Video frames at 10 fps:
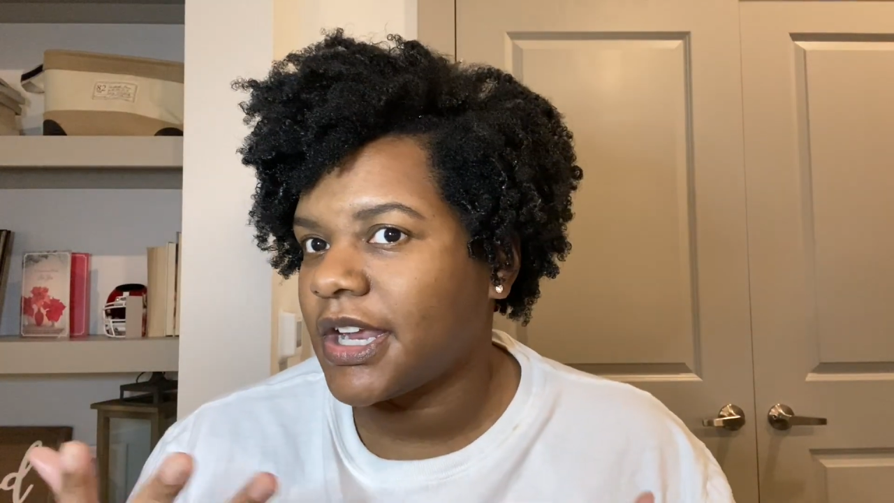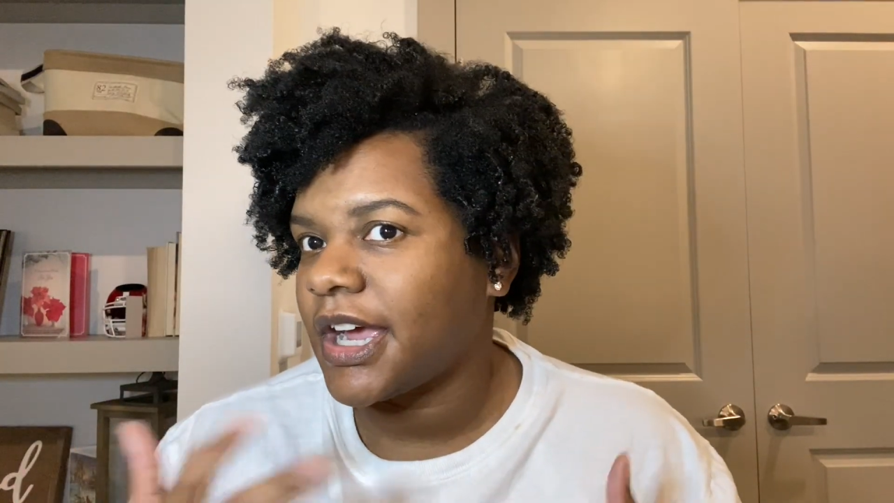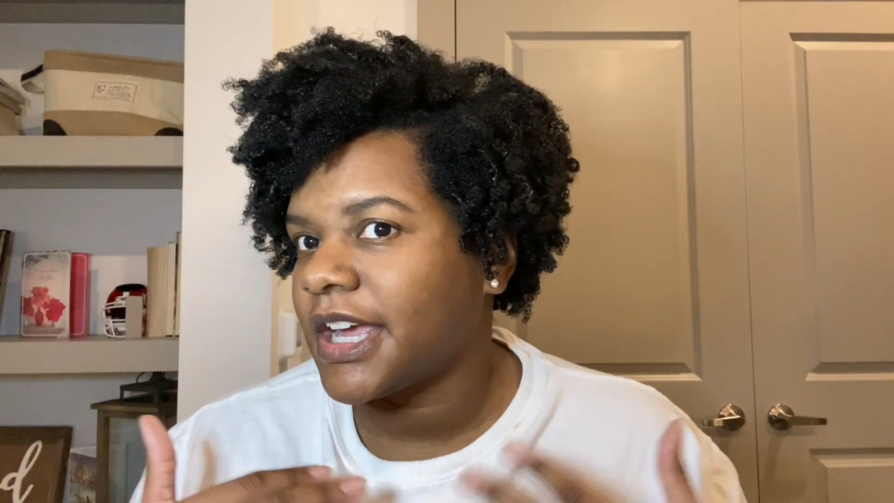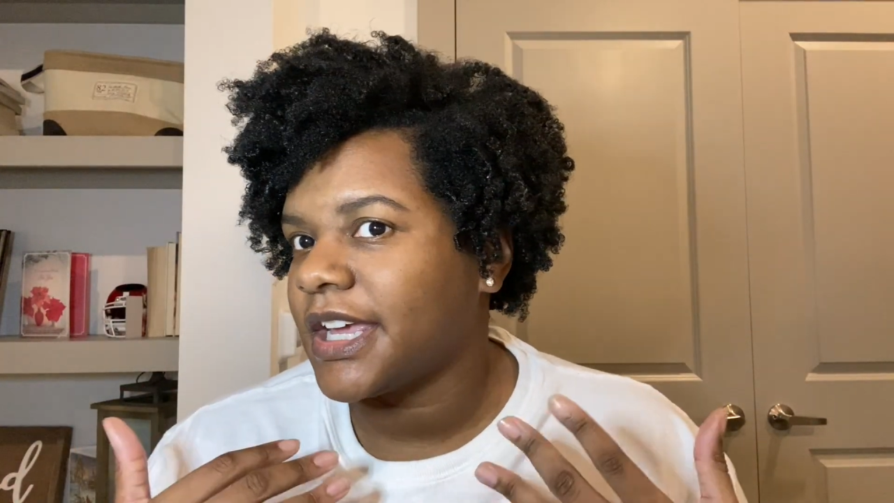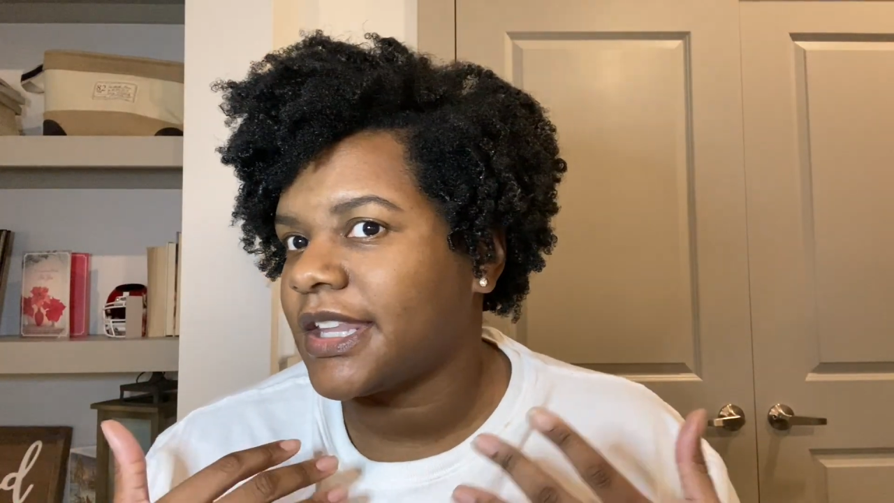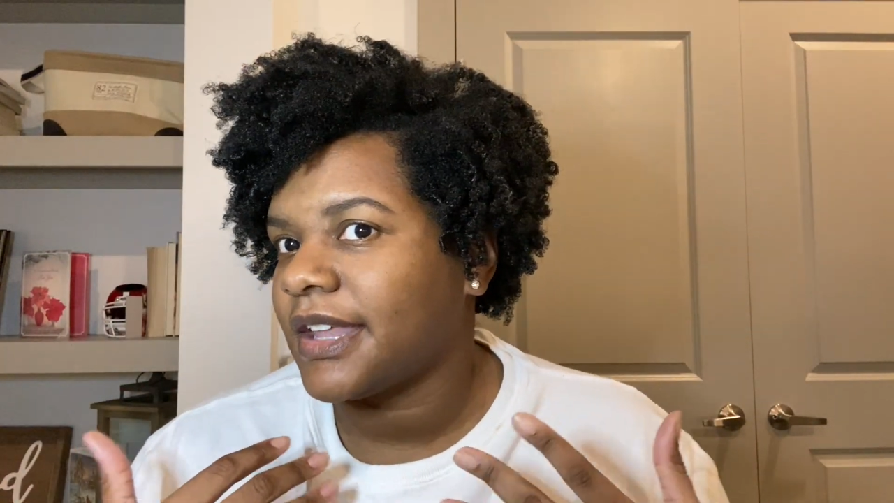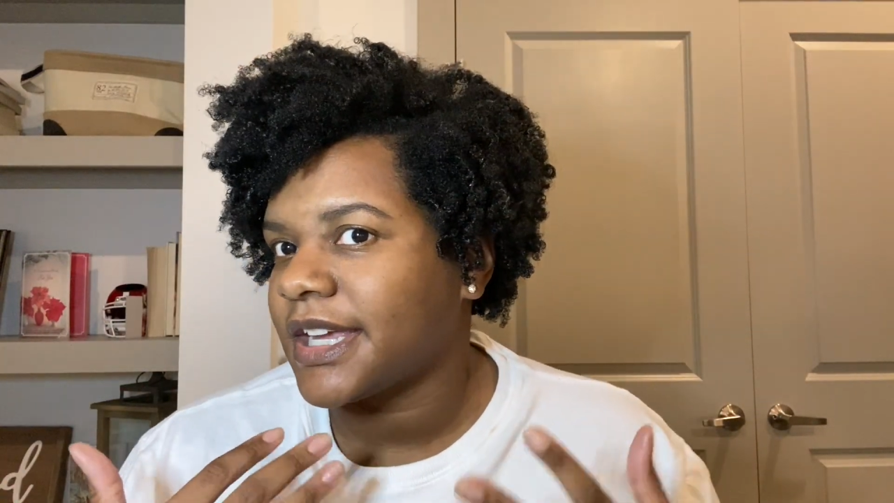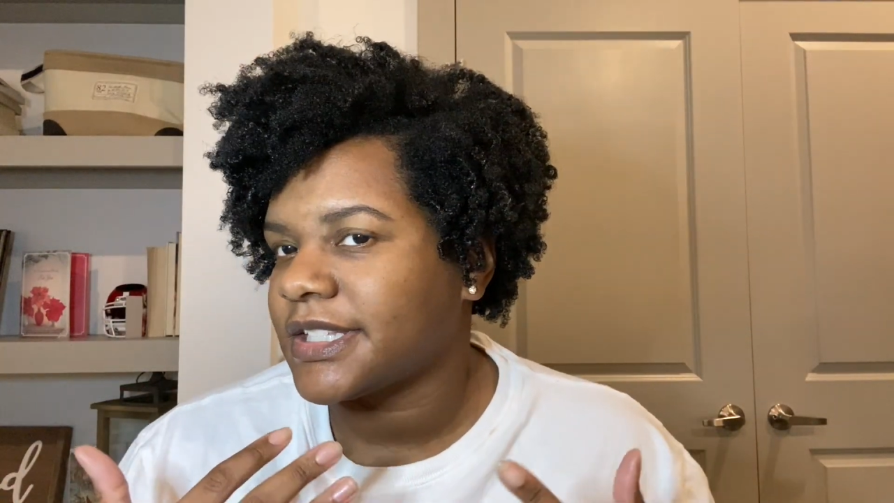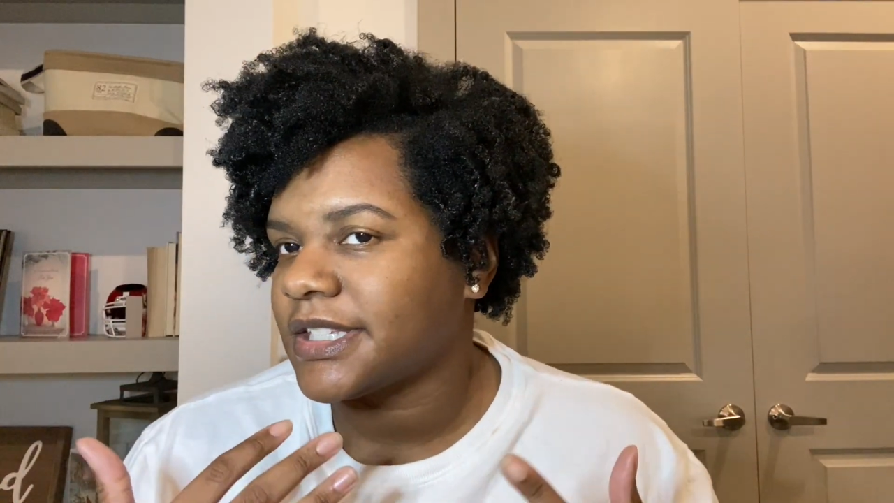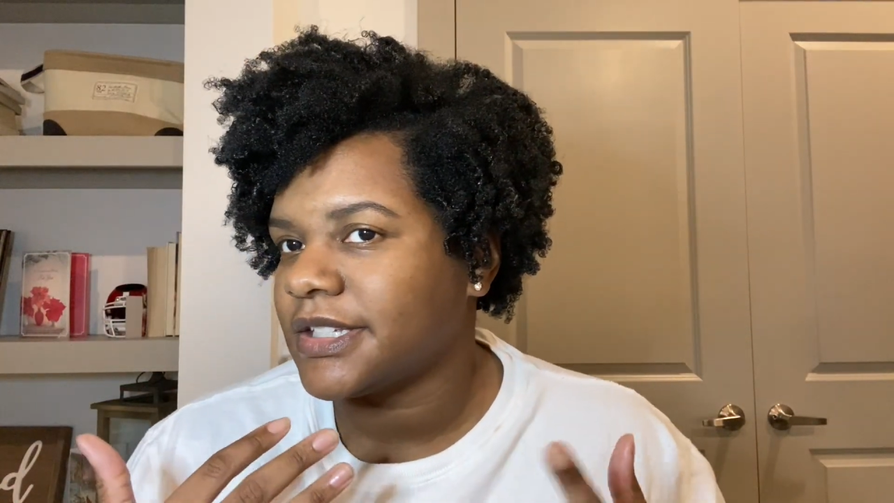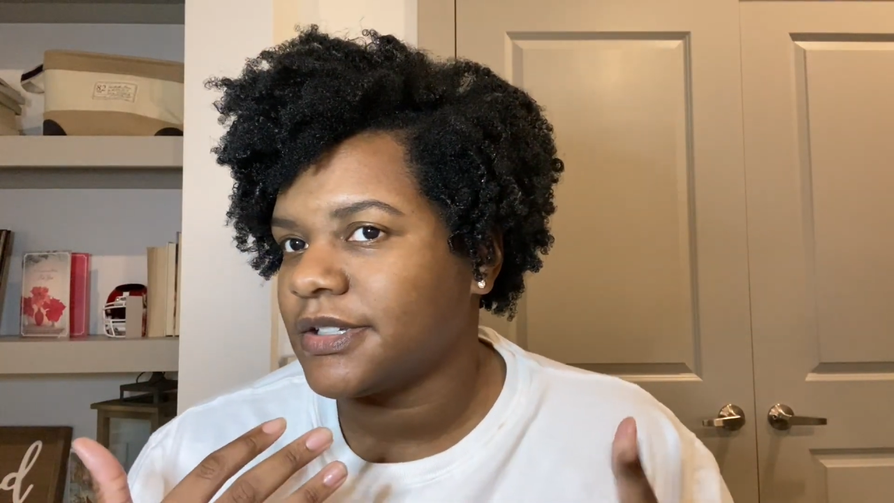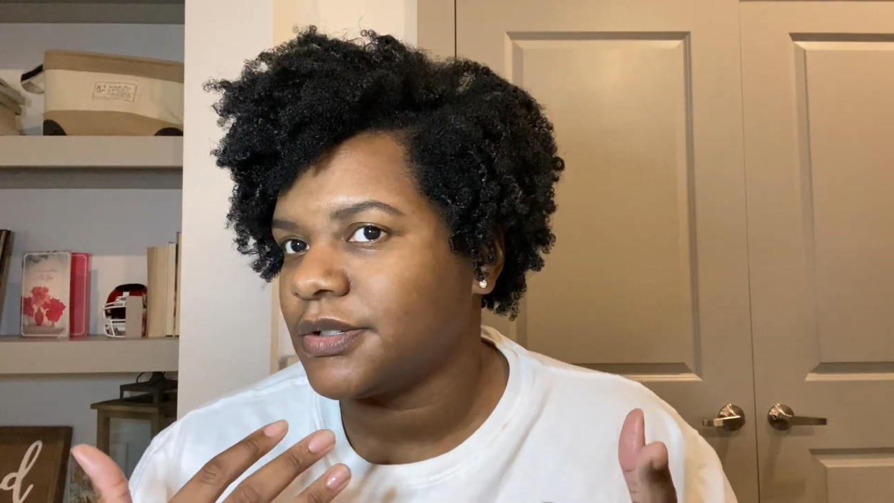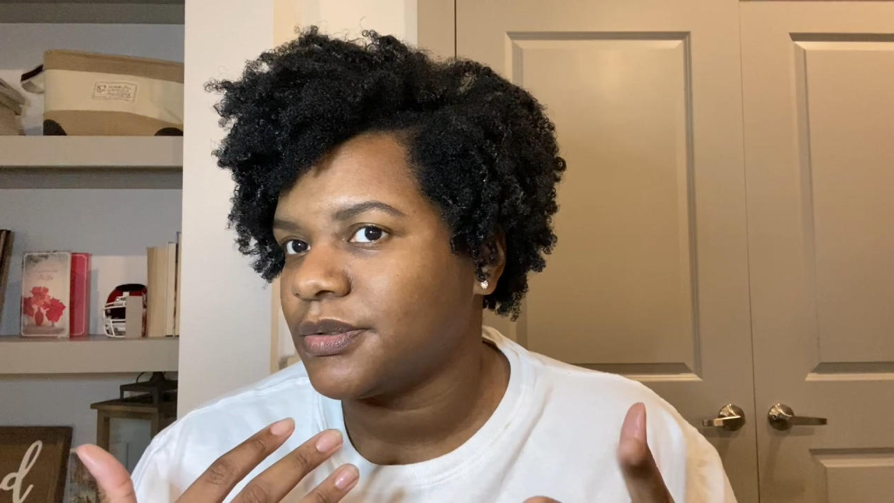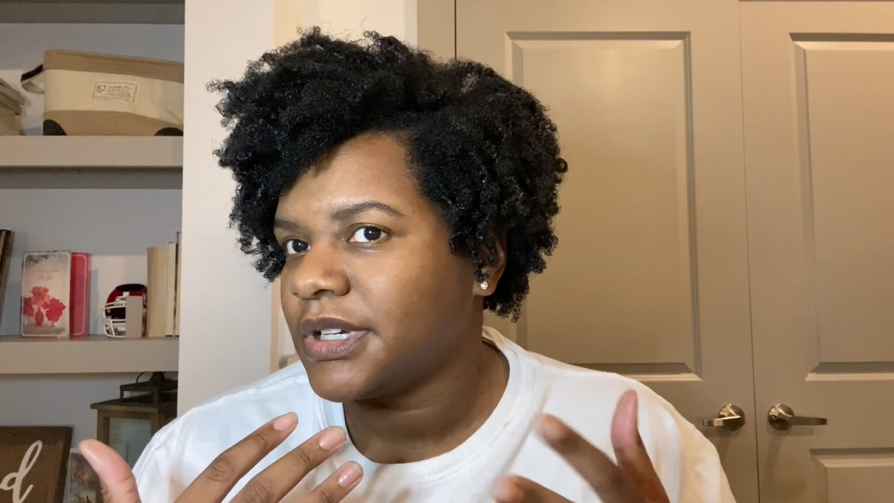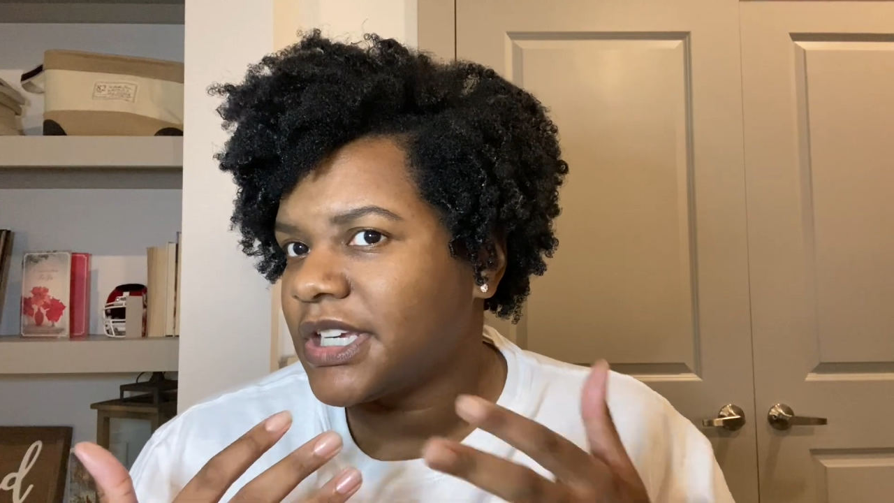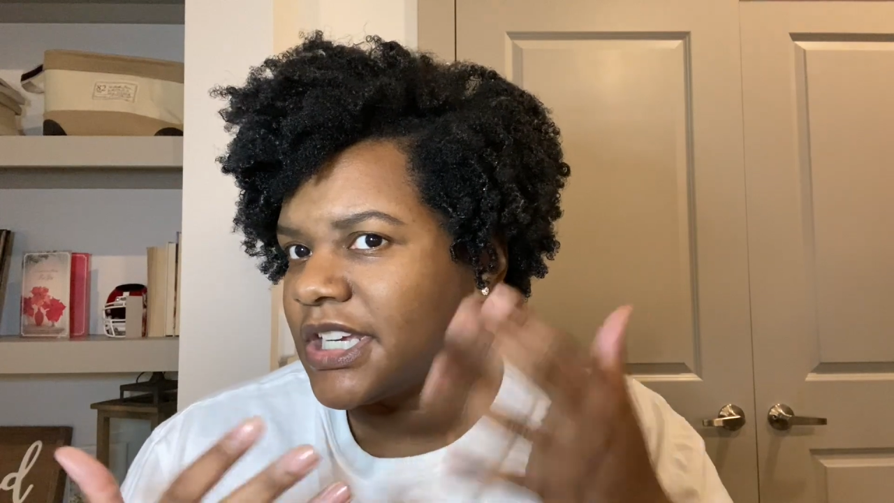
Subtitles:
I like to